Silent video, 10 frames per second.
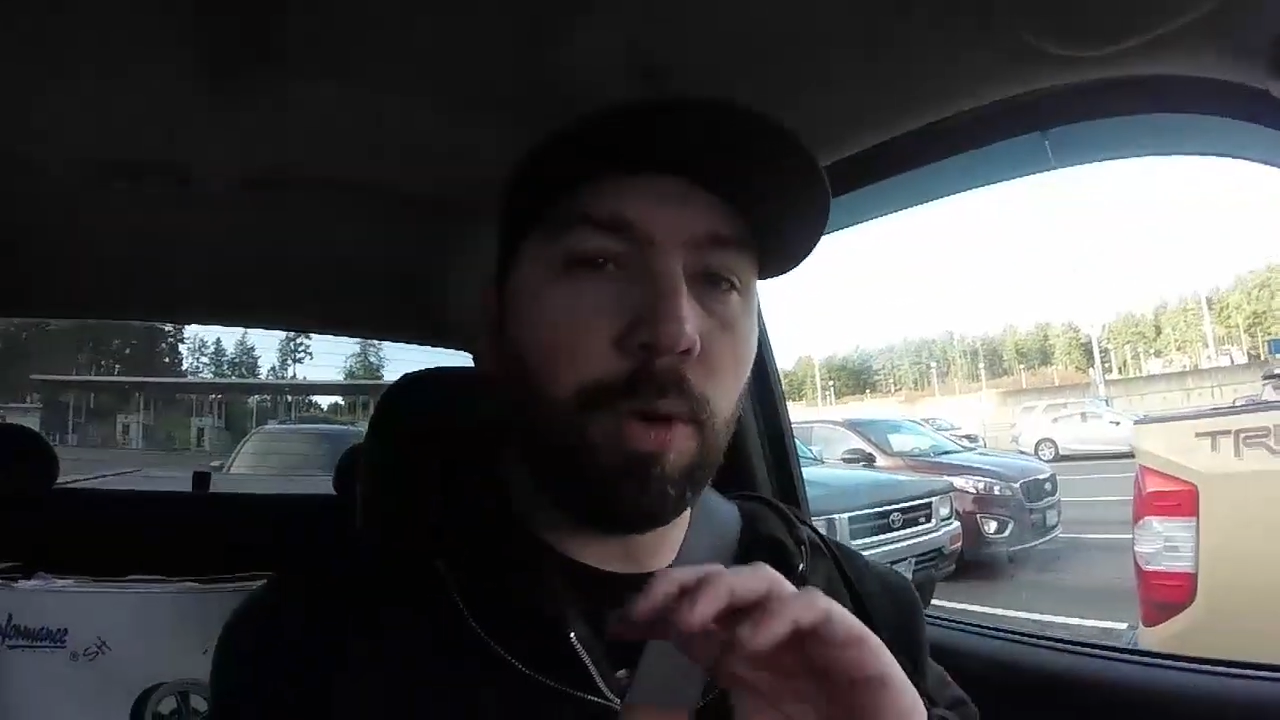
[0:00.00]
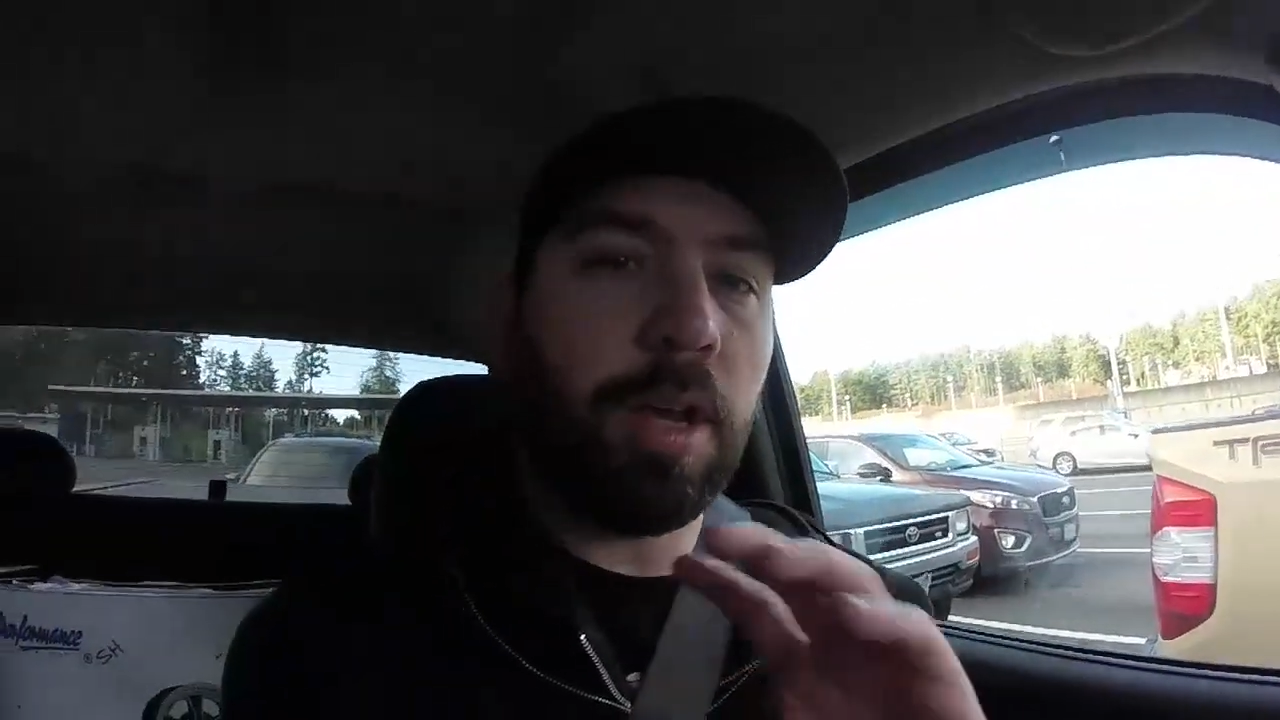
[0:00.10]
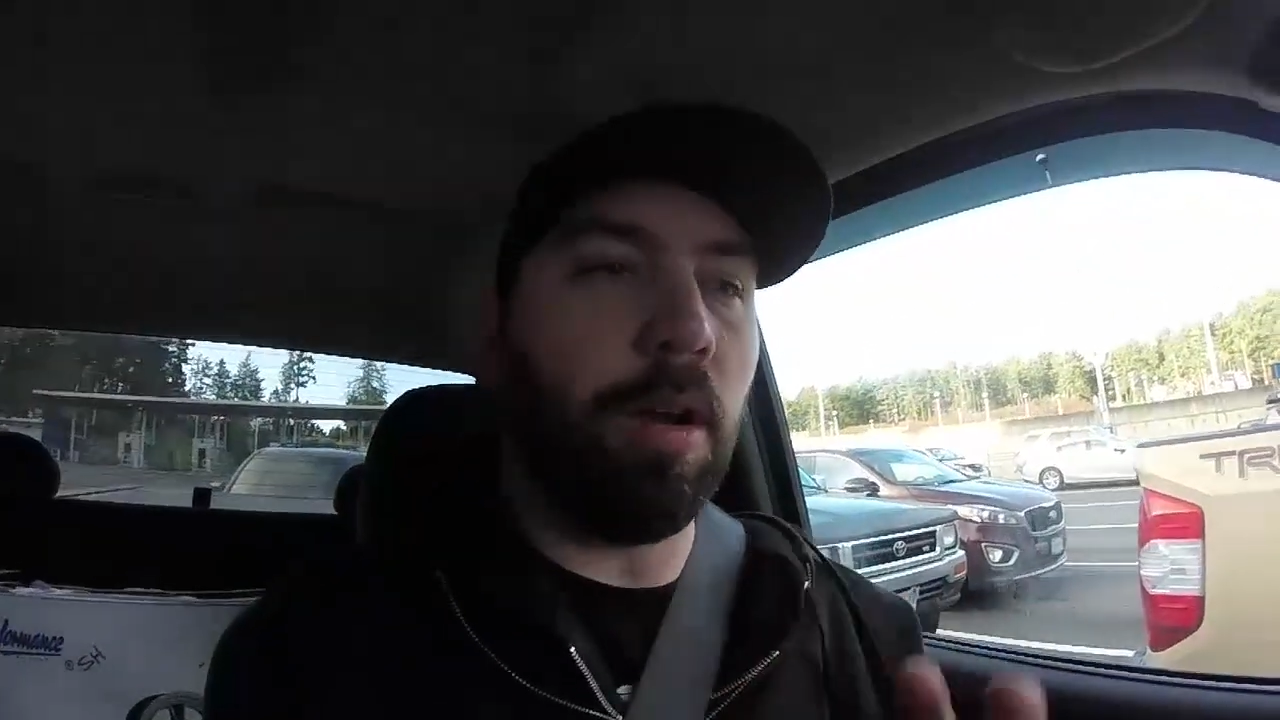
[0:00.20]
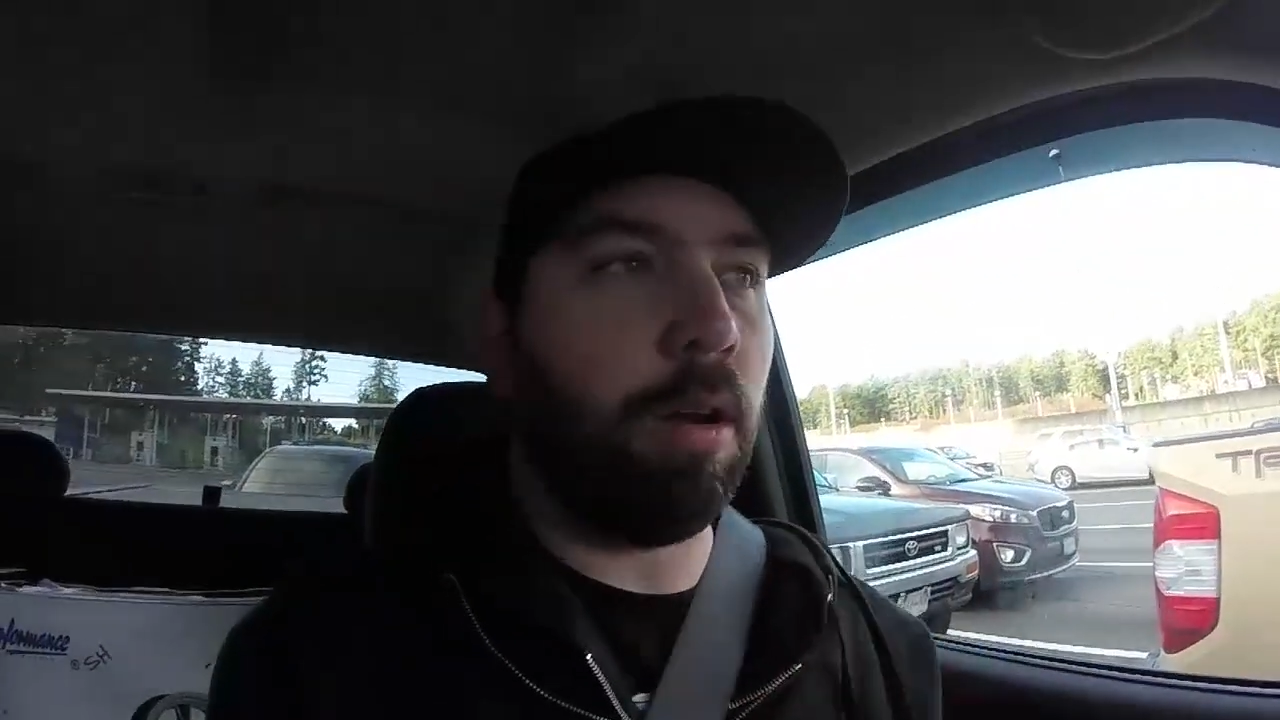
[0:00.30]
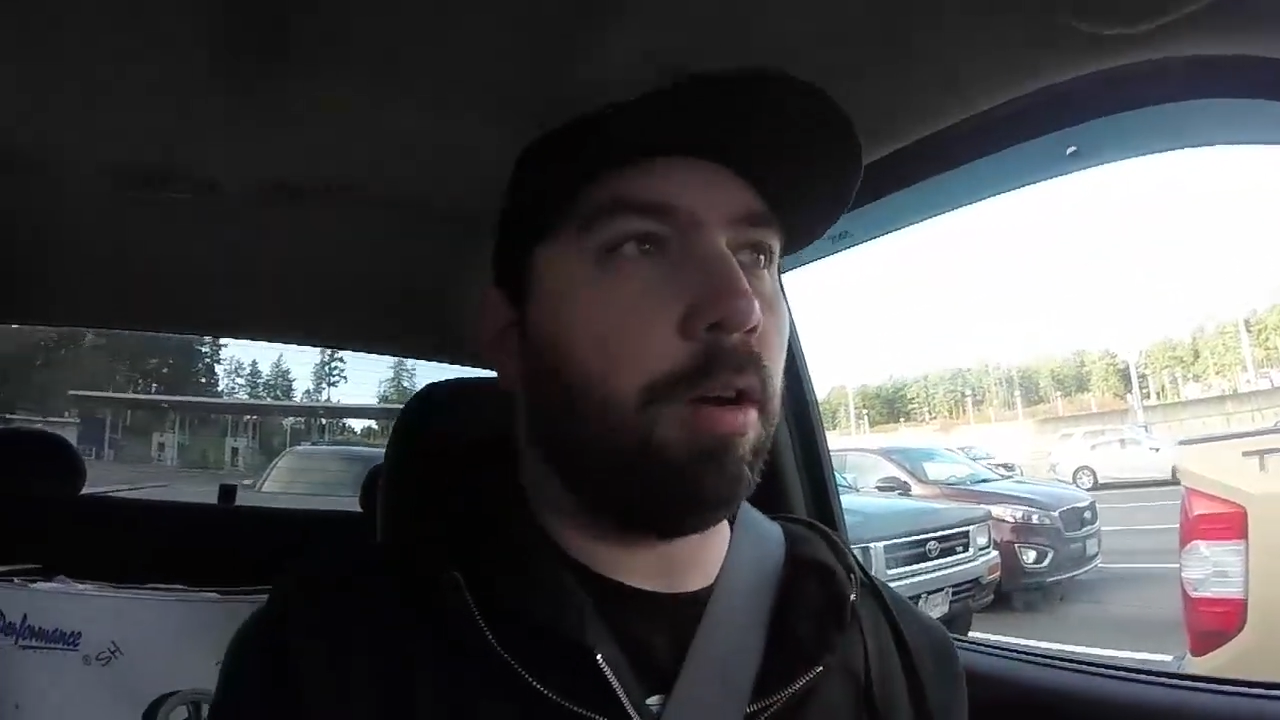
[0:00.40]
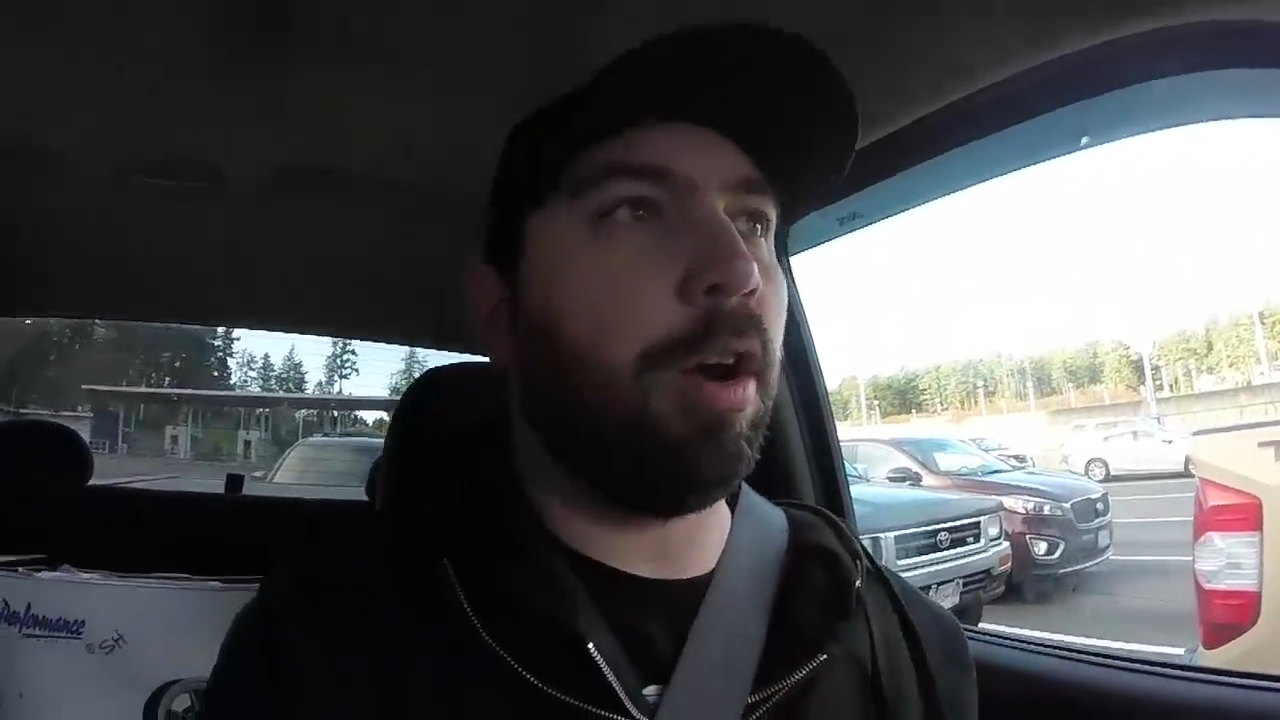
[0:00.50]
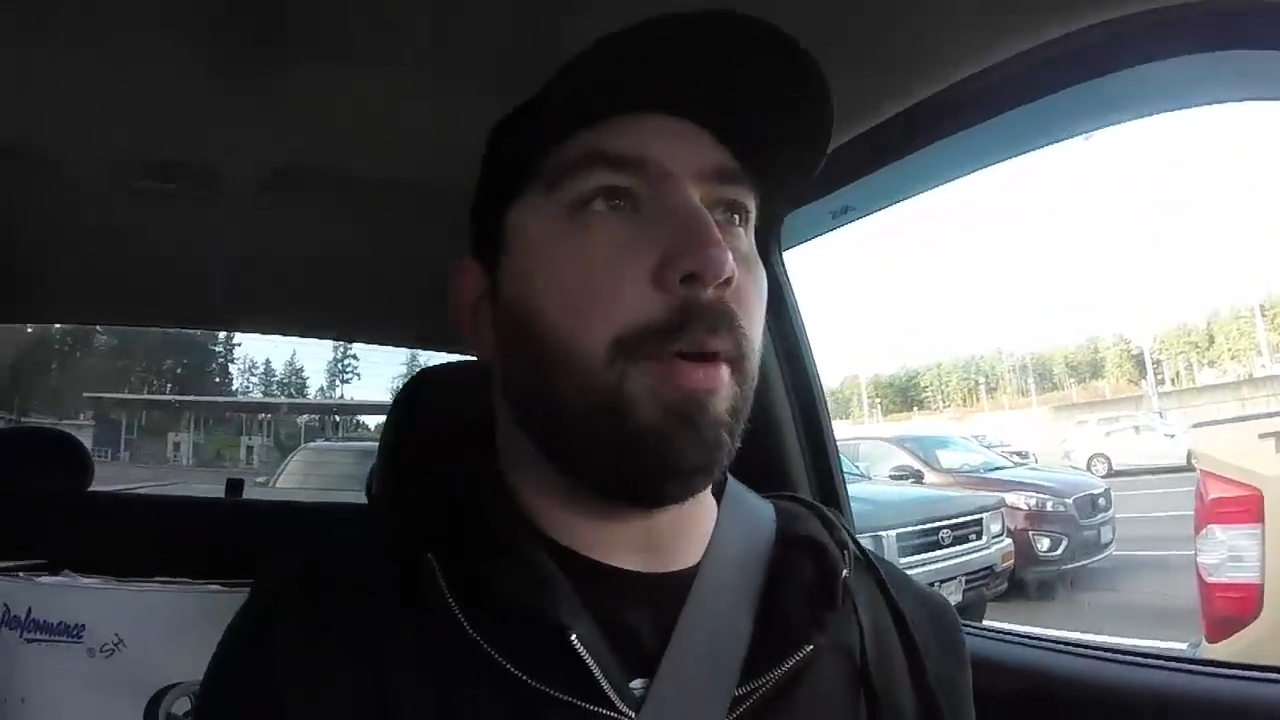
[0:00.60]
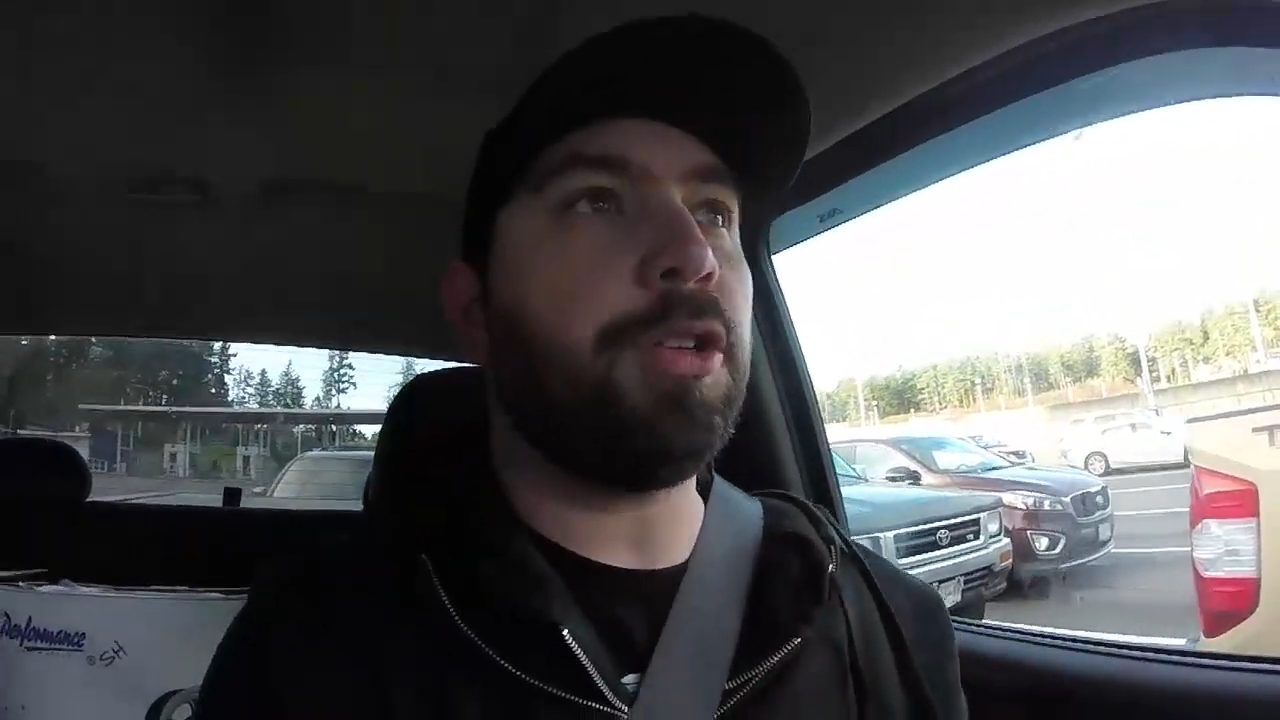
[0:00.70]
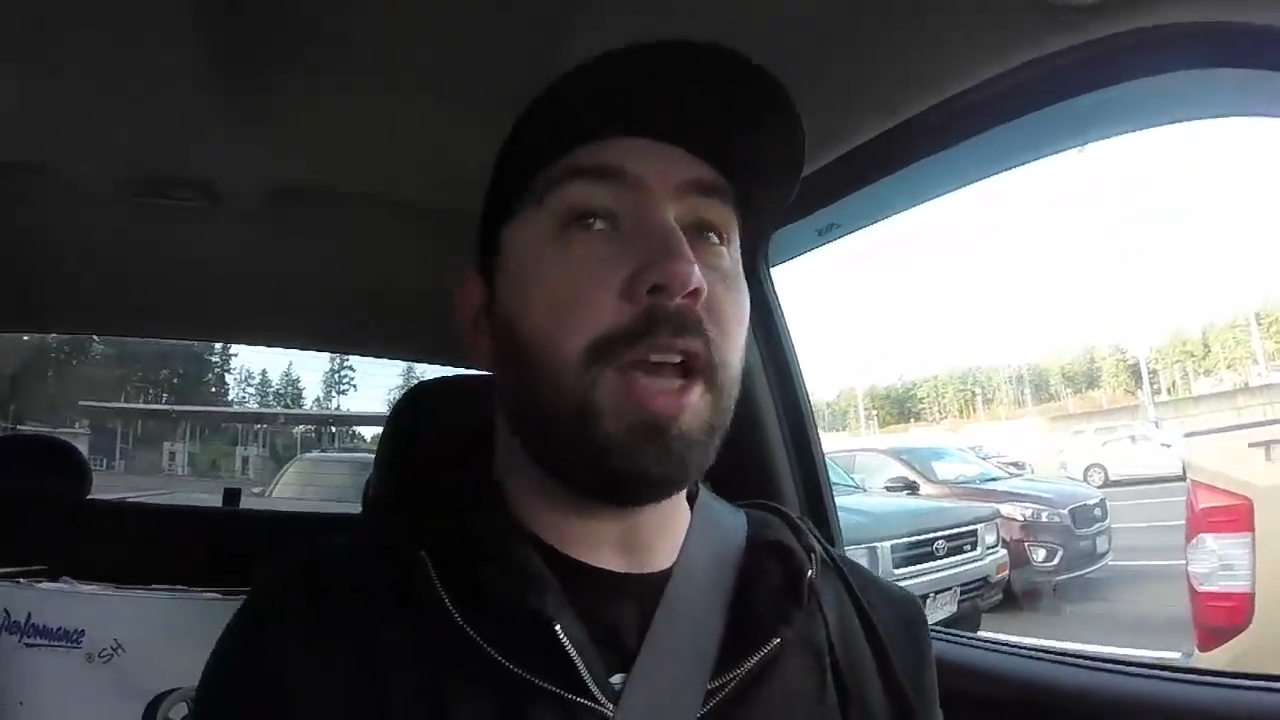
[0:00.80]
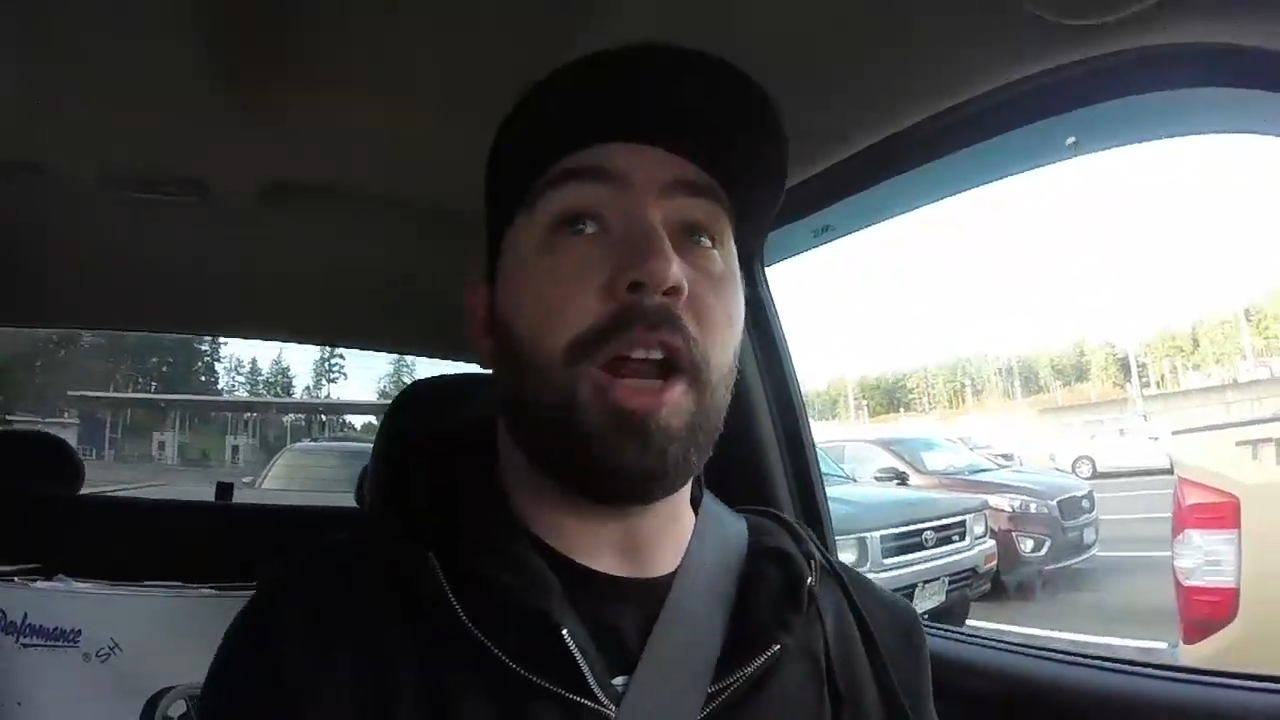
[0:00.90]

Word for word: We are about to